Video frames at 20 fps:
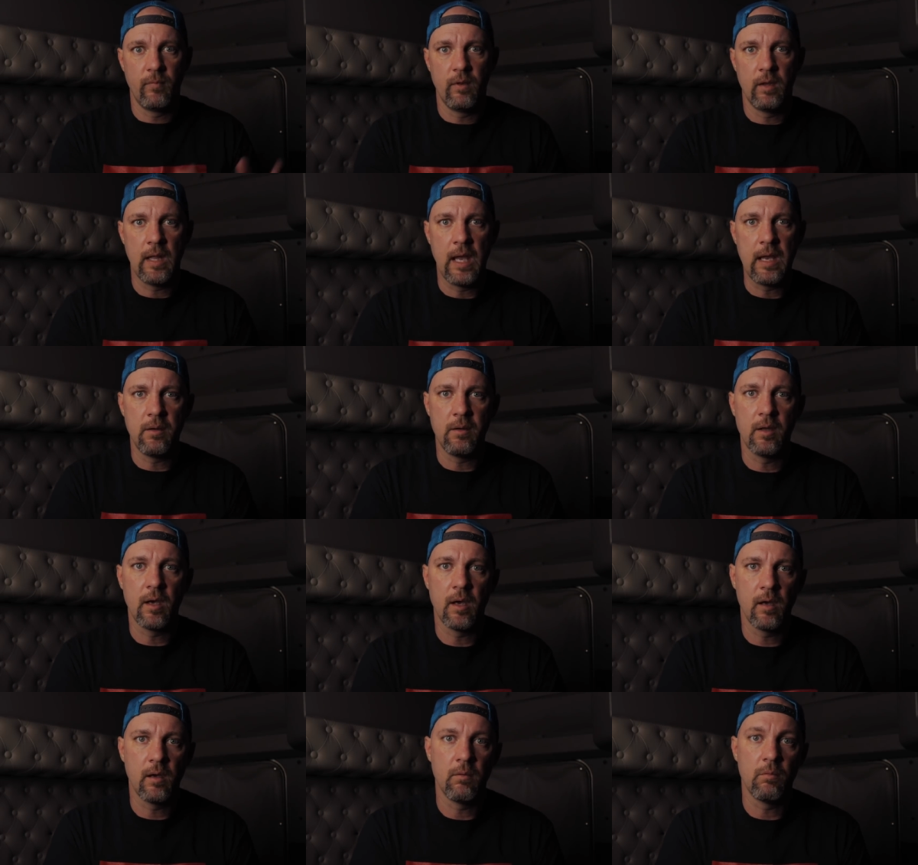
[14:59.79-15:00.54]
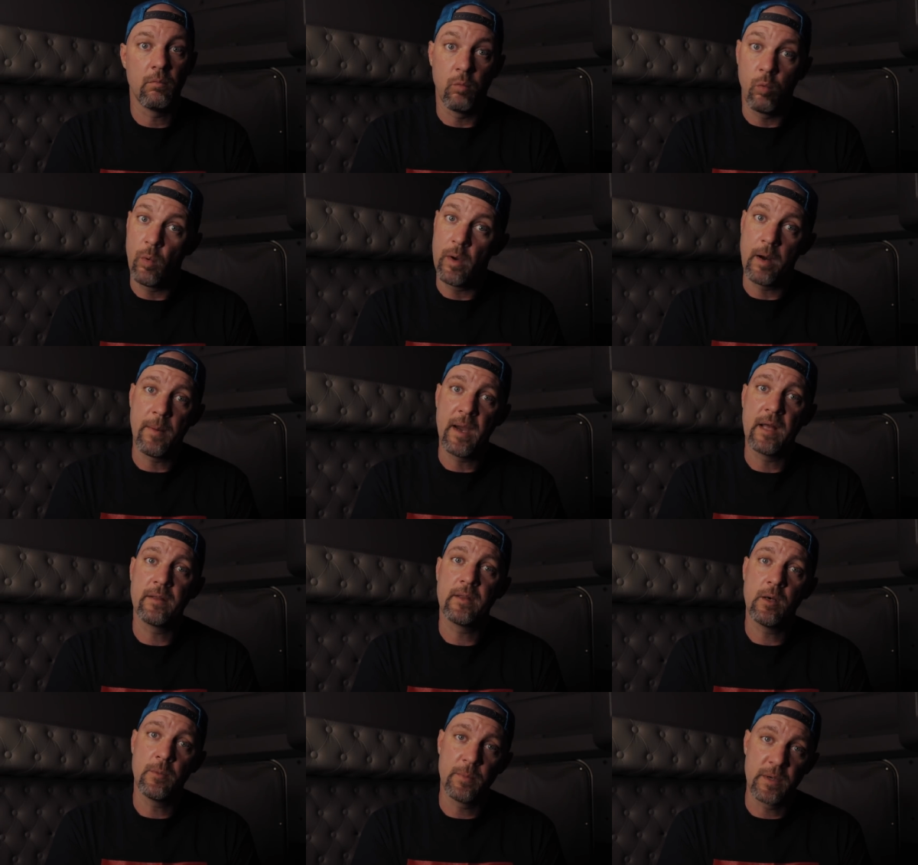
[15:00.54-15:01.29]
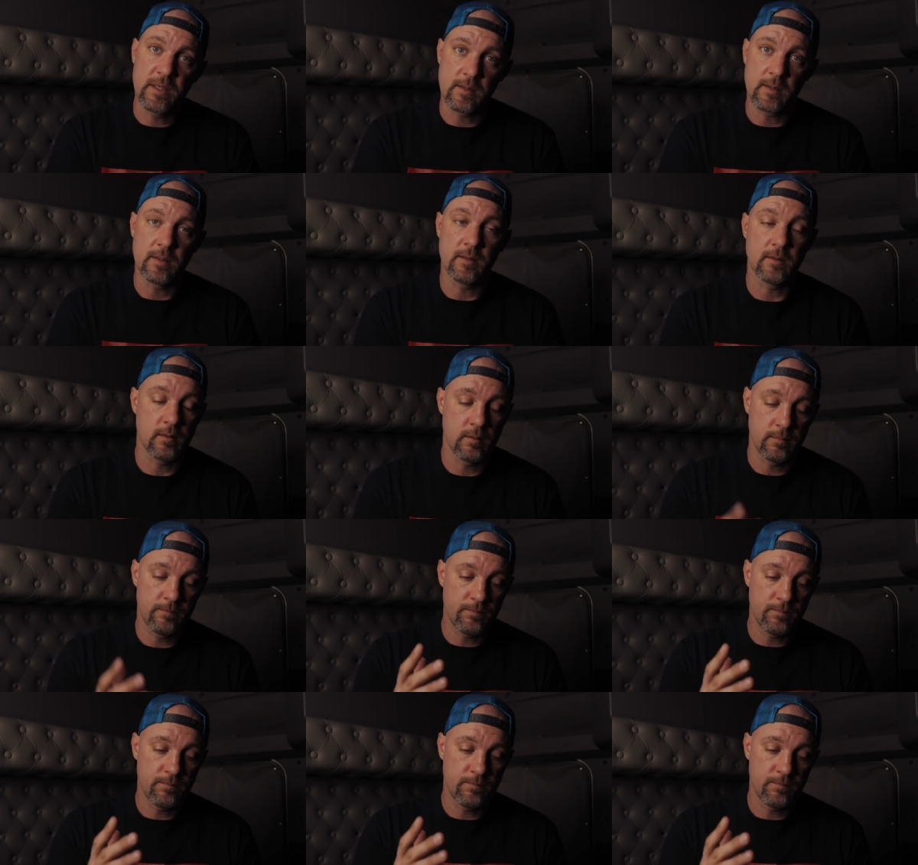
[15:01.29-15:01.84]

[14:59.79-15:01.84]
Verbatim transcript: They uh, went about their business.